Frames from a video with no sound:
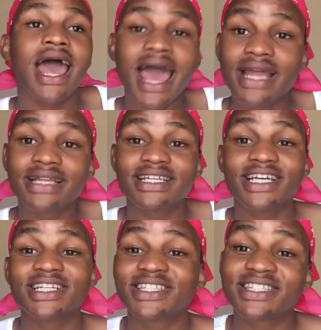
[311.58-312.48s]
and
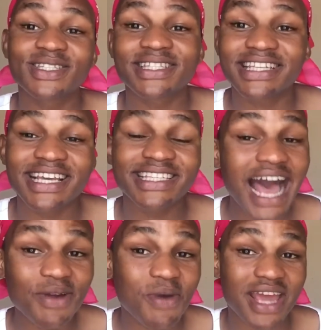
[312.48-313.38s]
it's
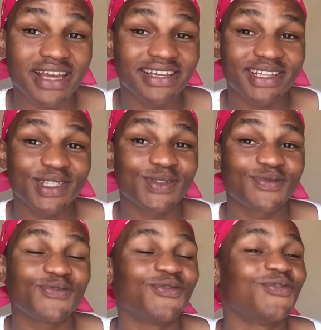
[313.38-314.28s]
hard work. It's
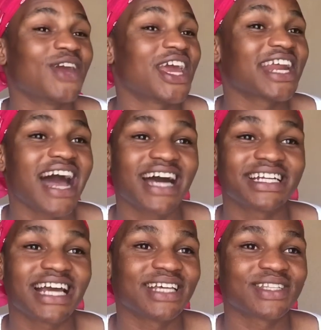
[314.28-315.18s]
very
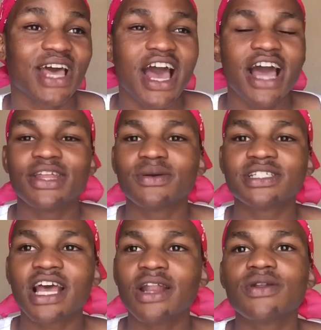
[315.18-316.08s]
hard, guys. They will
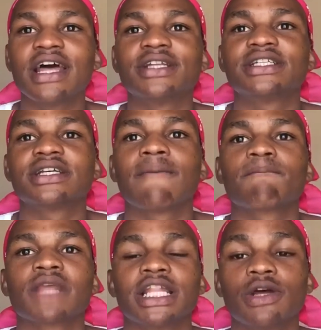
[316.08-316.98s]
tell you that
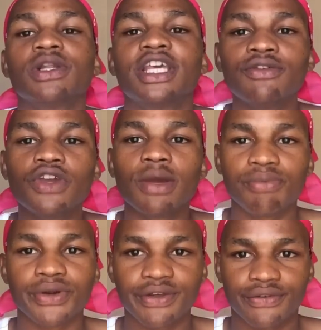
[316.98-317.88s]
they will give you a
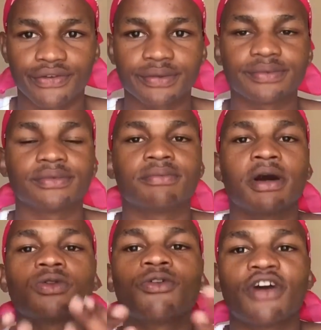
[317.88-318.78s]
brief,
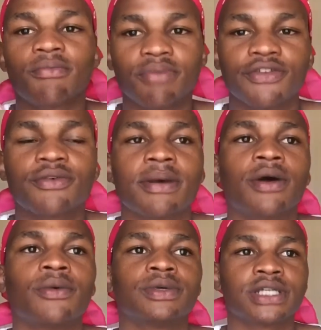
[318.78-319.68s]
about of a brief
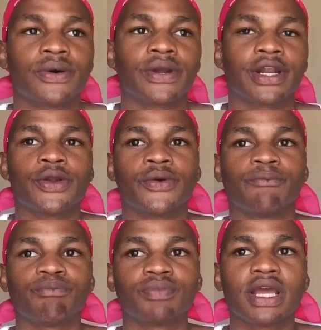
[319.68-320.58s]
about which I don't know.
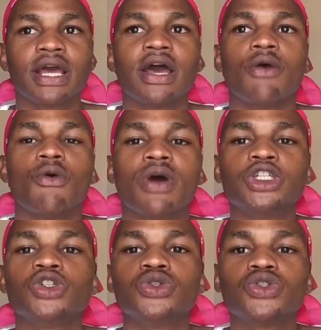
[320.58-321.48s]
We
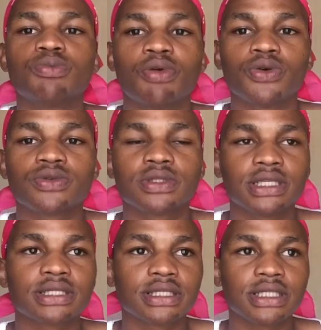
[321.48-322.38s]
want you to post
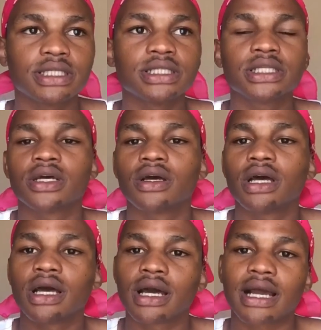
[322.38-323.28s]
this scene
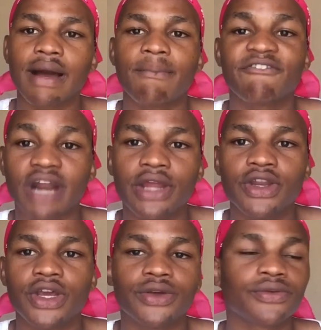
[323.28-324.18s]
come
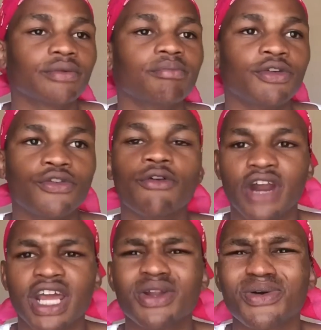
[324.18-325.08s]
Friday, before
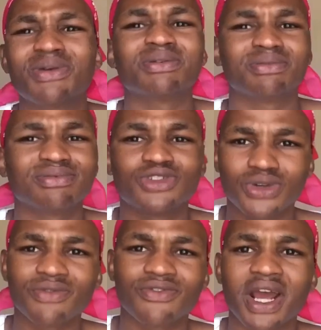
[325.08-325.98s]
Friday or
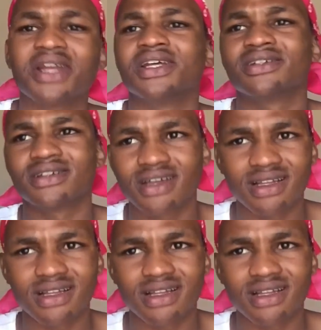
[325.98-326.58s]
during Friday,